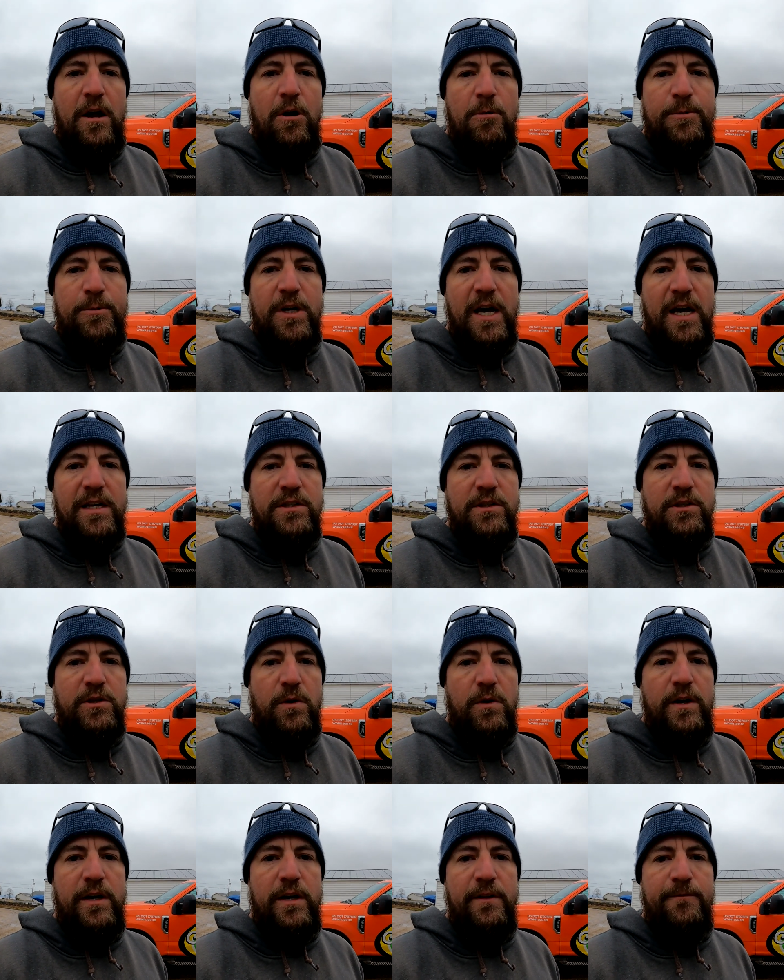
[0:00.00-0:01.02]
I hope you guys
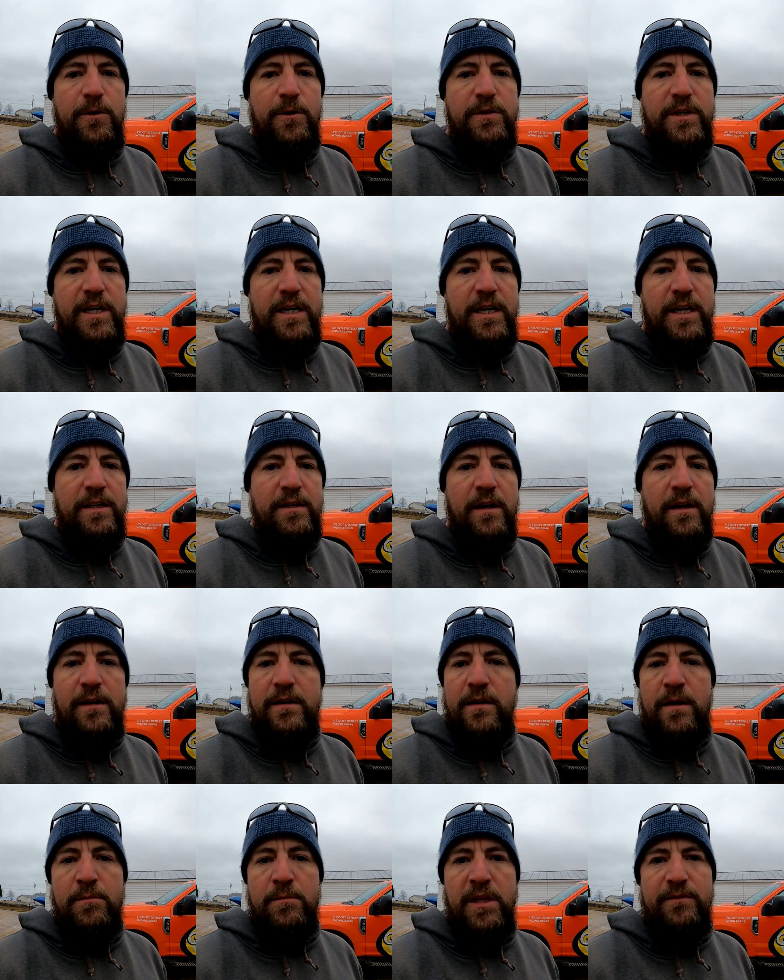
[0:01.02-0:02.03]
enjoyed it. If you did,
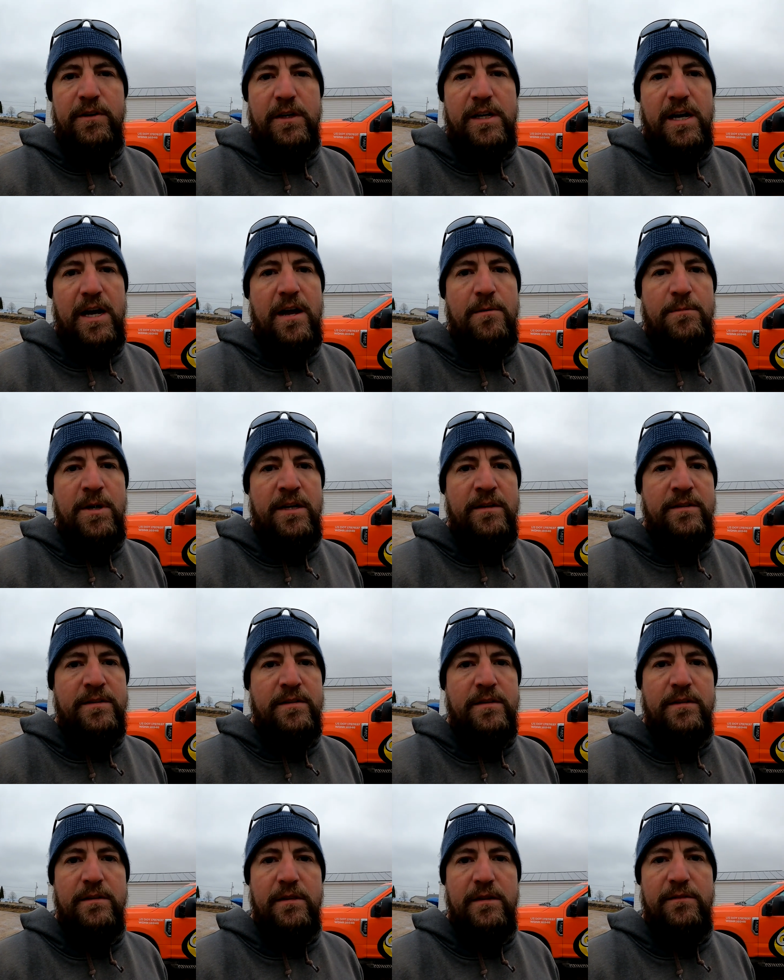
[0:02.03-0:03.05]
um, leave a
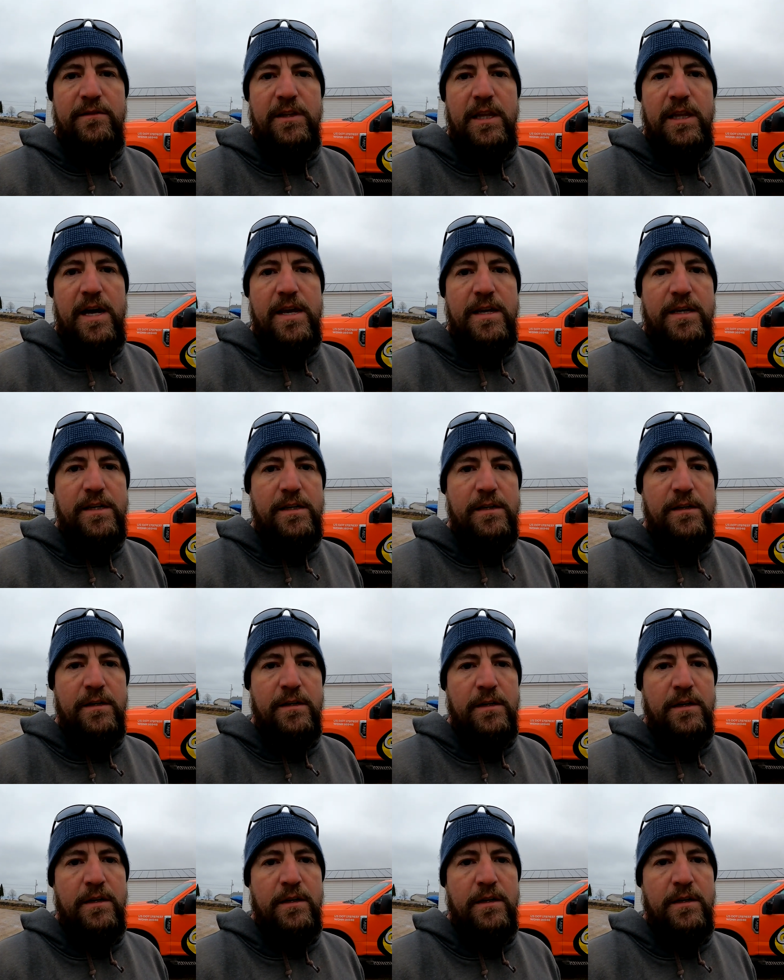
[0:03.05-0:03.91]
comment, leave a like,